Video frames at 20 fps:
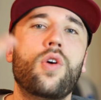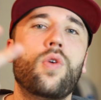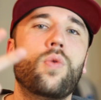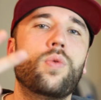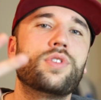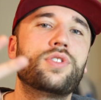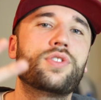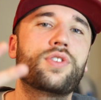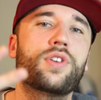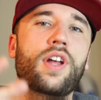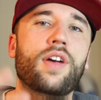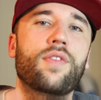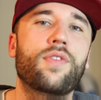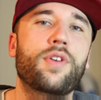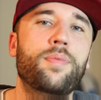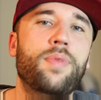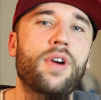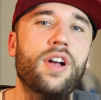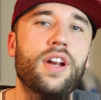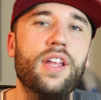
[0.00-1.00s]
What's good,
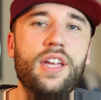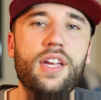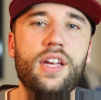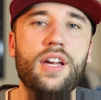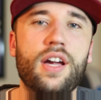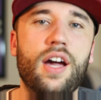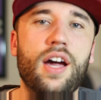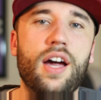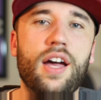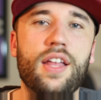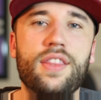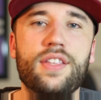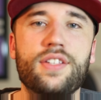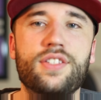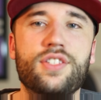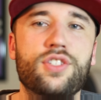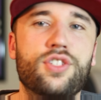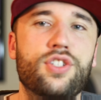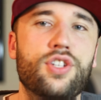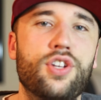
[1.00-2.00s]
everybody?
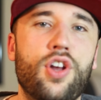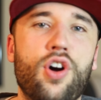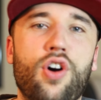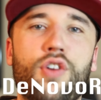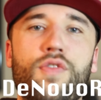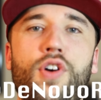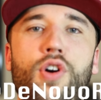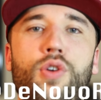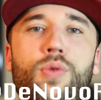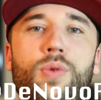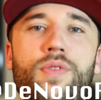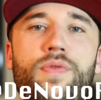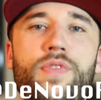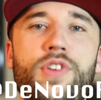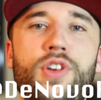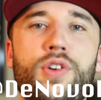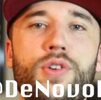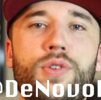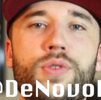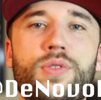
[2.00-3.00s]
This is
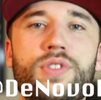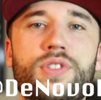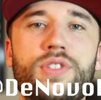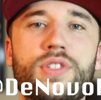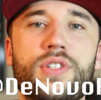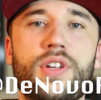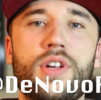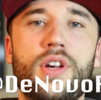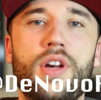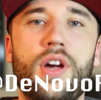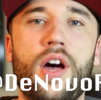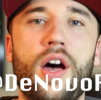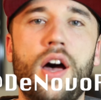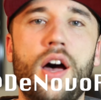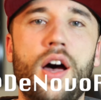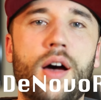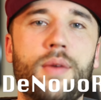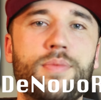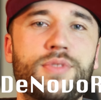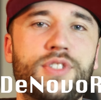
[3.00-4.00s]
DeNovoReviews.
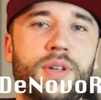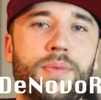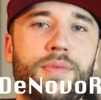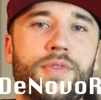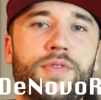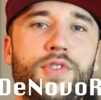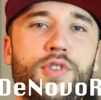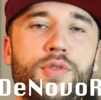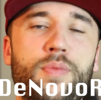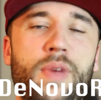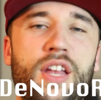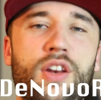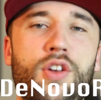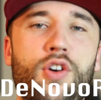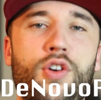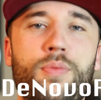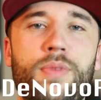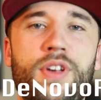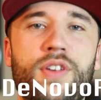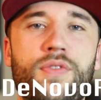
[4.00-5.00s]
Some of you may
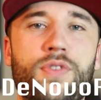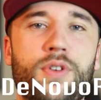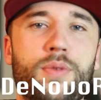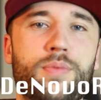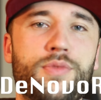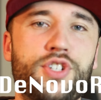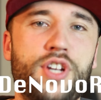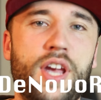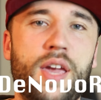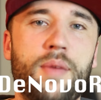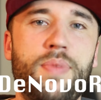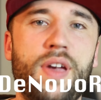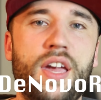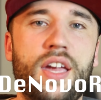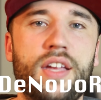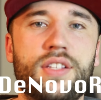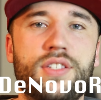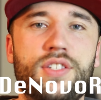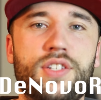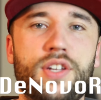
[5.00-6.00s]
know me from
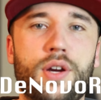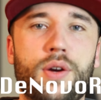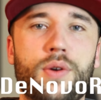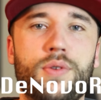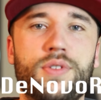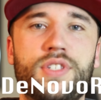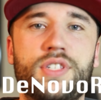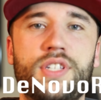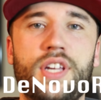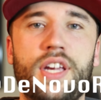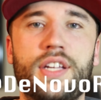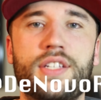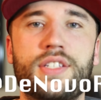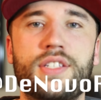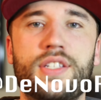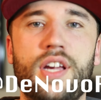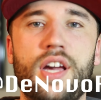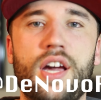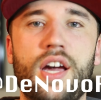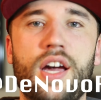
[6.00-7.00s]

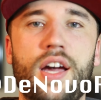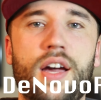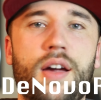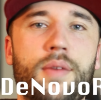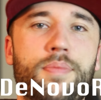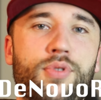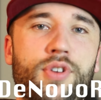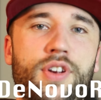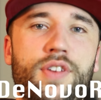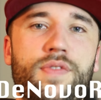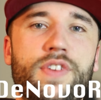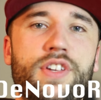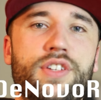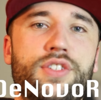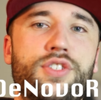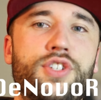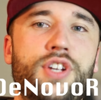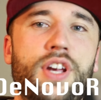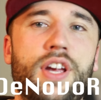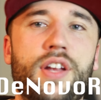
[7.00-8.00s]
JPaint06, a
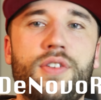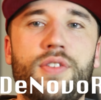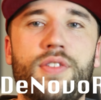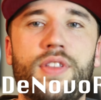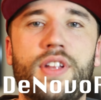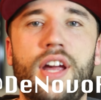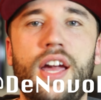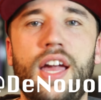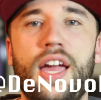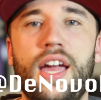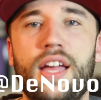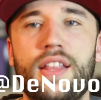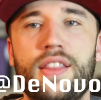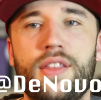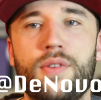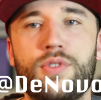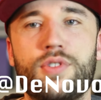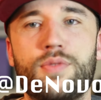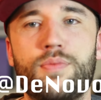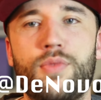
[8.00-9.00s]
previous channel that I had
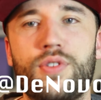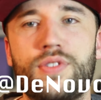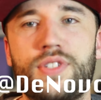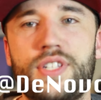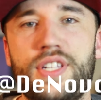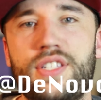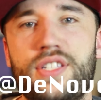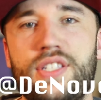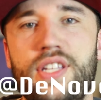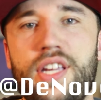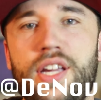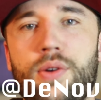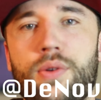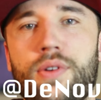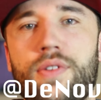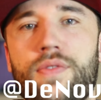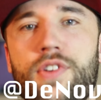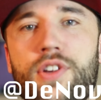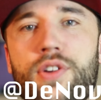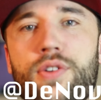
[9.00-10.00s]
that was mostly sneaker
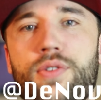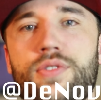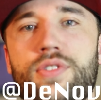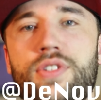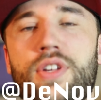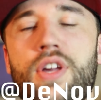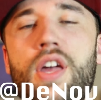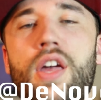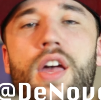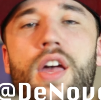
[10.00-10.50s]
reviews.